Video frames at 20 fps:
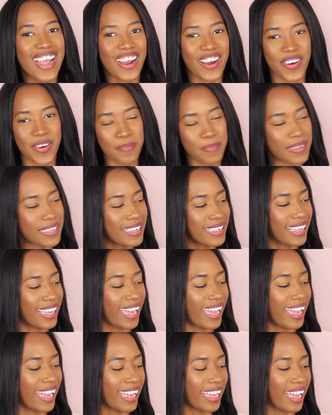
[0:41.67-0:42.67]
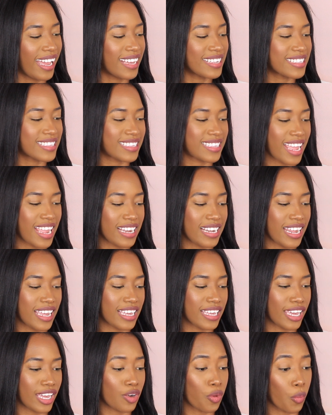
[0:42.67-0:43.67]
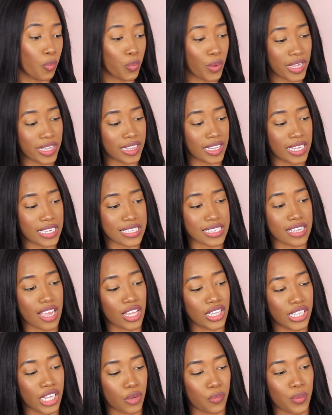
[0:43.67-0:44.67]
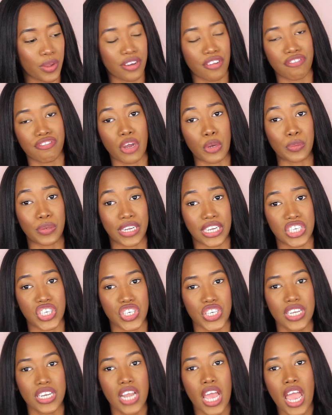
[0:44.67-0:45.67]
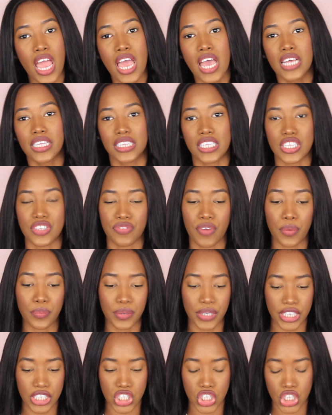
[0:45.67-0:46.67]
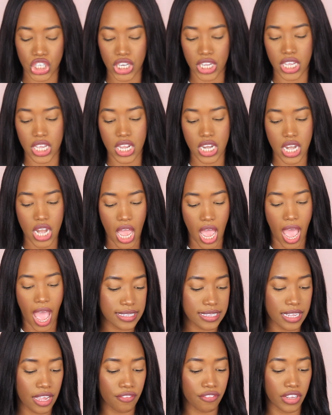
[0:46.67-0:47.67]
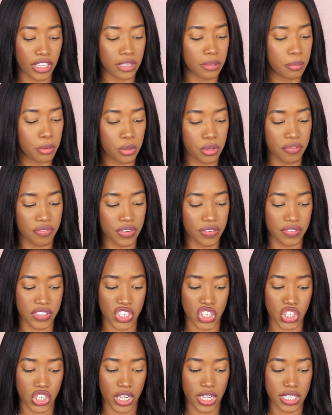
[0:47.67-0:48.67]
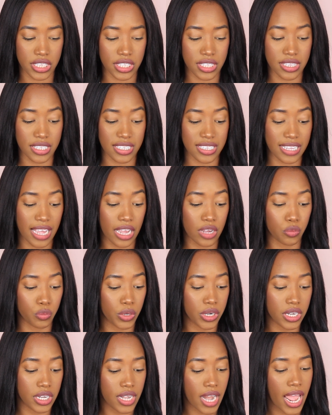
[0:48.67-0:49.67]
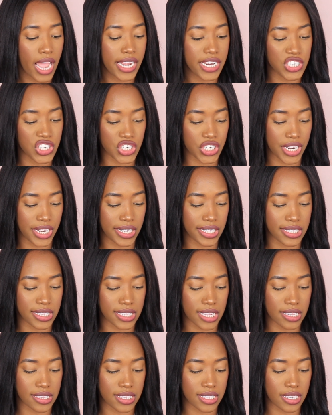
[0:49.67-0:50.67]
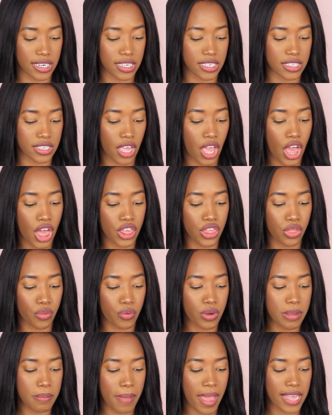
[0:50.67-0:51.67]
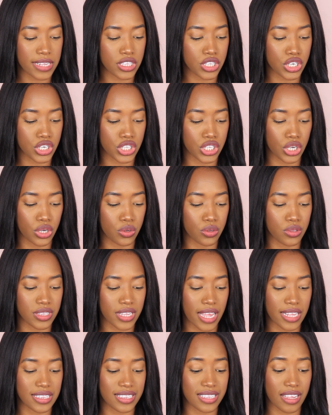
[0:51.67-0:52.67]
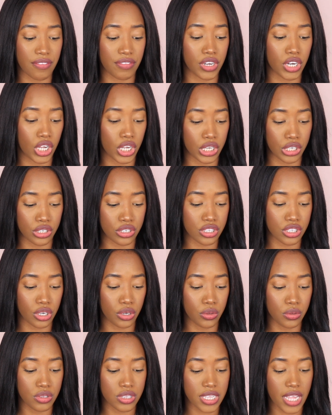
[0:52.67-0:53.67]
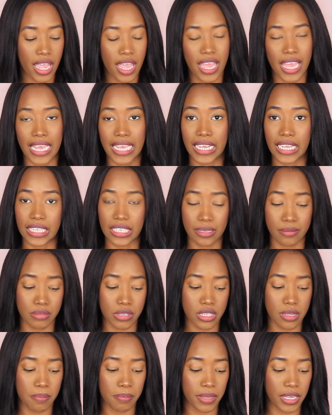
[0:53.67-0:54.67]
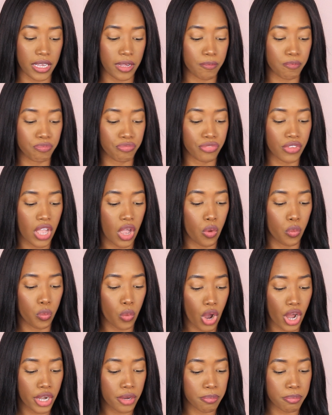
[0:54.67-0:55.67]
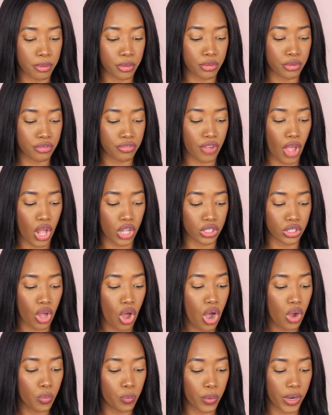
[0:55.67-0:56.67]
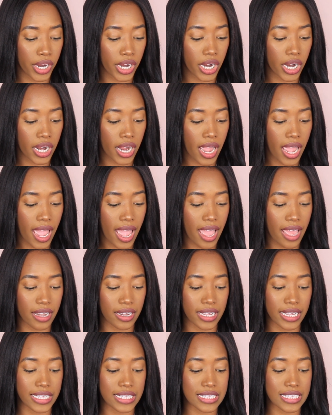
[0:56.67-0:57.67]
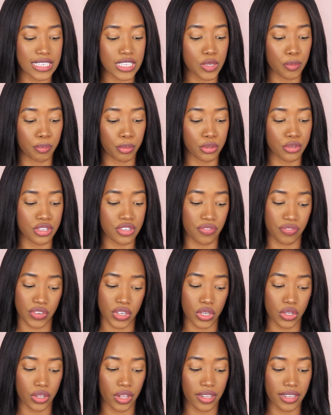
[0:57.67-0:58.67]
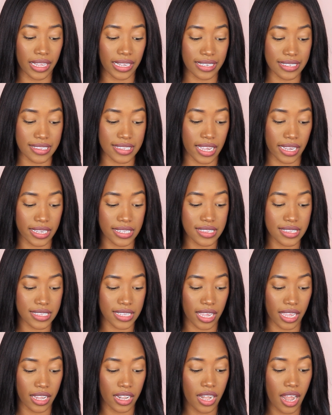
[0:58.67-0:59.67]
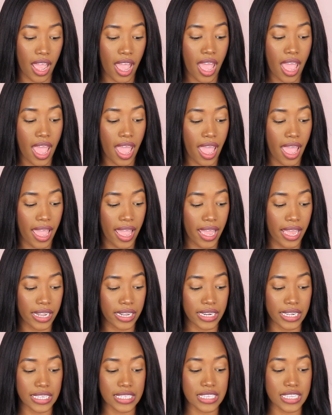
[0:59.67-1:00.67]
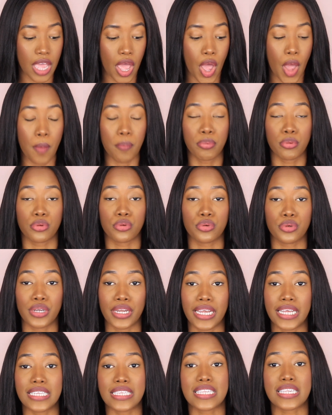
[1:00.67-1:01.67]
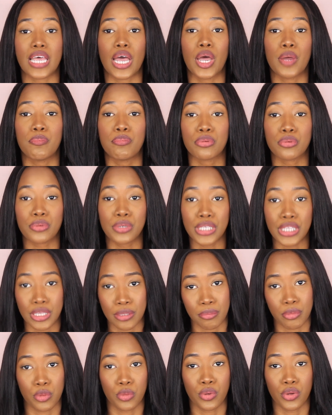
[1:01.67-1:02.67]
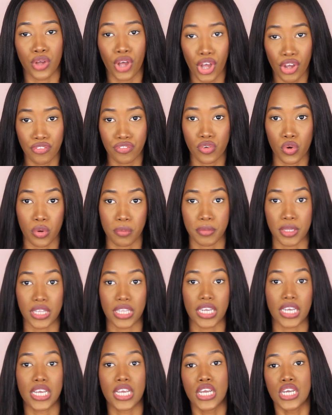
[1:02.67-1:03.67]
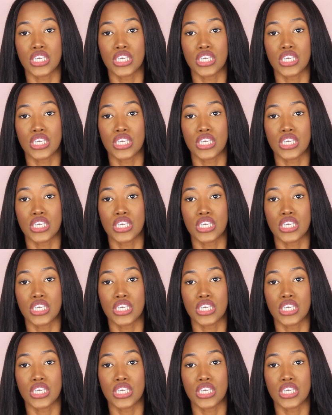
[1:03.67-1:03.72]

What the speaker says: Urban Decay Stay Naked Weightless Liquid Foundation. This foundation is available in 50 shades, designed with 9 shade intensities, 3 master tones, and 7 undertones. It claims to be waterproof, long wear, and it's supposed to feel like a second skin, and it's a breathable formula.